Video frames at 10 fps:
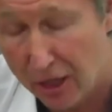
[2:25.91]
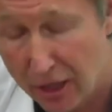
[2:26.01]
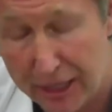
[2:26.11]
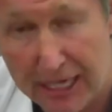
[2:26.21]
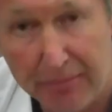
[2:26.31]
A
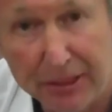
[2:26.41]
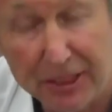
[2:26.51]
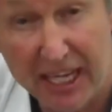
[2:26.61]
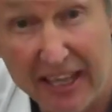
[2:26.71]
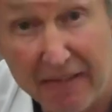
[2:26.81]
lot of companies
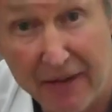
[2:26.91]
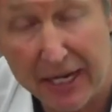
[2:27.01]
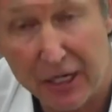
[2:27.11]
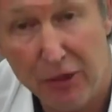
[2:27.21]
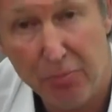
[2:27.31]
say they
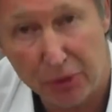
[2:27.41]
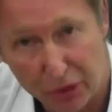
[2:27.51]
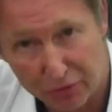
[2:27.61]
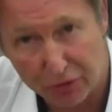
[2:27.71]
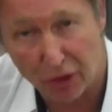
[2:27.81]
vacuum, but
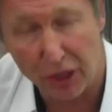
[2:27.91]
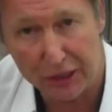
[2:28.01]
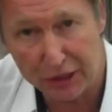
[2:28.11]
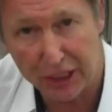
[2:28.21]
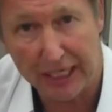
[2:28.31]
you've got
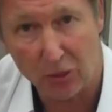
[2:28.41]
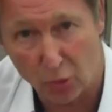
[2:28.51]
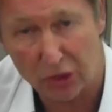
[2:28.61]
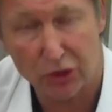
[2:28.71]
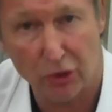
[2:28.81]
to check
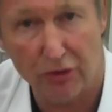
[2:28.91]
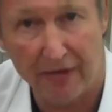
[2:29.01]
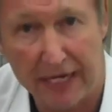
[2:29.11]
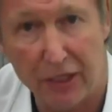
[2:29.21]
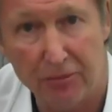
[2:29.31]
what sort of
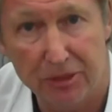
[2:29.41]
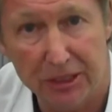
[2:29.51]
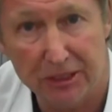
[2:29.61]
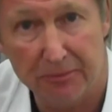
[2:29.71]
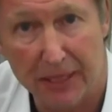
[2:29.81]
vacuum
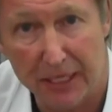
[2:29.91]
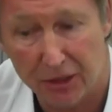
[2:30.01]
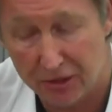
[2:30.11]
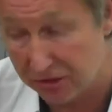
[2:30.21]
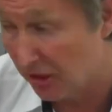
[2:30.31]
system they
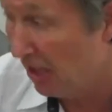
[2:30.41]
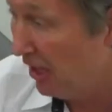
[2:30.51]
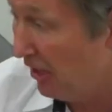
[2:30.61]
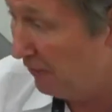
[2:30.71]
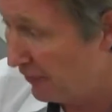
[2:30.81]
use.
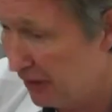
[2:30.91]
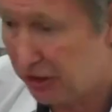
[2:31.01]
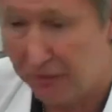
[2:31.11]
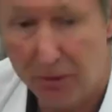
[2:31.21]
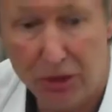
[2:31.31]
For this
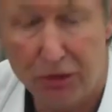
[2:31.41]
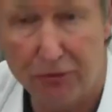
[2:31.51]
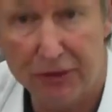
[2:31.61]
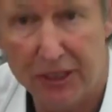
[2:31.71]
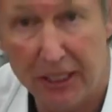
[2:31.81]
commercial
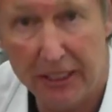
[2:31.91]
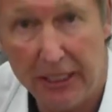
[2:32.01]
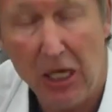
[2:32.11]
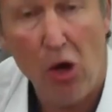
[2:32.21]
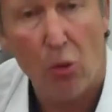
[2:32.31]

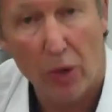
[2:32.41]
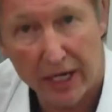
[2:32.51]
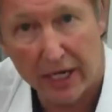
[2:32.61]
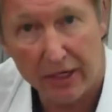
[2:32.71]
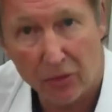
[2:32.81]
facility,
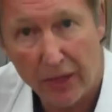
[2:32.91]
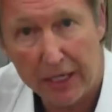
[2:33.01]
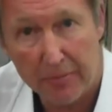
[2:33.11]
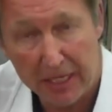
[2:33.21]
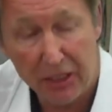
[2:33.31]
we're going to
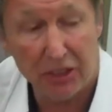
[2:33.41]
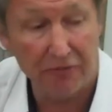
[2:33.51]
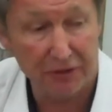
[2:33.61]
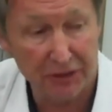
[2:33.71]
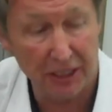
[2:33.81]
recommend to
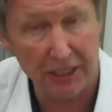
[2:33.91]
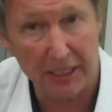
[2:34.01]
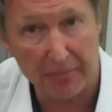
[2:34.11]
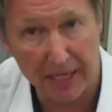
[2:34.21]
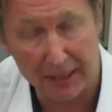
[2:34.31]
the
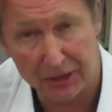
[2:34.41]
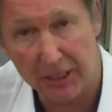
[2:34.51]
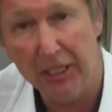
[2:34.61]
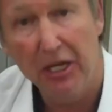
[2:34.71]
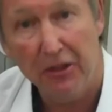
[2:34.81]
facility
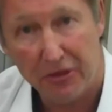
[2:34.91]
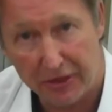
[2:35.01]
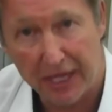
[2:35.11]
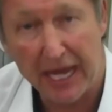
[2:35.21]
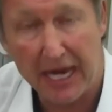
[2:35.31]
manager
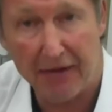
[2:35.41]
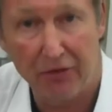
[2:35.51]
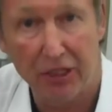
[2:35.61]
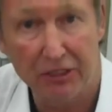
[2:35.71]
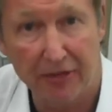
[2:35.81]
that they
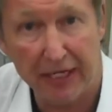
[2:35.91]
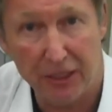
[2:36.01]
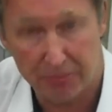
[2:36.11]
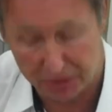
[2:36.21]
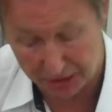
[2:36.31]
have these
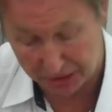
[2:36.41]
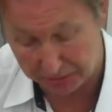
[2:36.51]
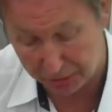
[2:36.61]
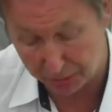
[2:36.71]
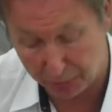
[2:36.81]
vacuum
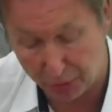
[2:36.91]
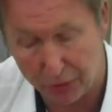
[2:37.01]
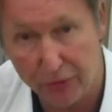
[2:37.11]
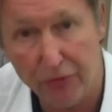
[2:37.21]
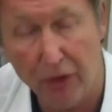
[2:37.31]
systems to
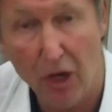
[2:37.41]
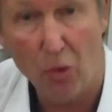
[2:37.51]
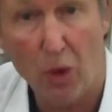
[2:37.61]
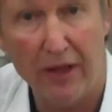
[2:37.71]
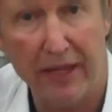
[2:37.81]
prove
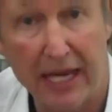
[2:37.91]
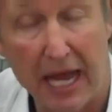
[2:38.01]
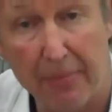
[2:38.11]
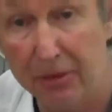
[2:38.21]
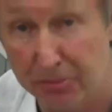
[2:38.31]
why their
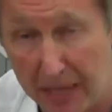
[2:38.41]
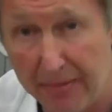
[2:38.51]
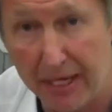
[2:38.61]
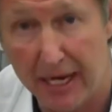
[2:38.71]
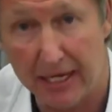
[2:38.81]
carpets
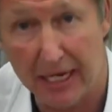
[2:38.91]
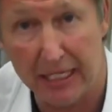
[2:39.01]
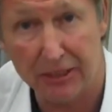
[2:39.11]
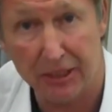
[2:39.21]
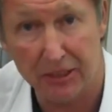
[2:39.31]
maybe aren't
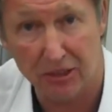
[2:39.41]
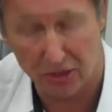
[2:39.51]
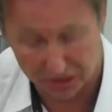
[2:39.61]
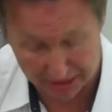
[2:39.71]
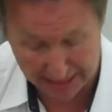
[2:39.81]
lasting as
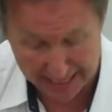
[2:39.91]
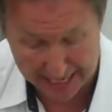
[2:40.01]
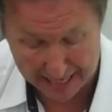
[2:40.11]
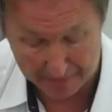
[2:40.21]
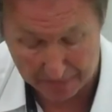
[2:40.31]
long as they
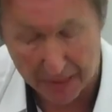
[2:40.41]
are.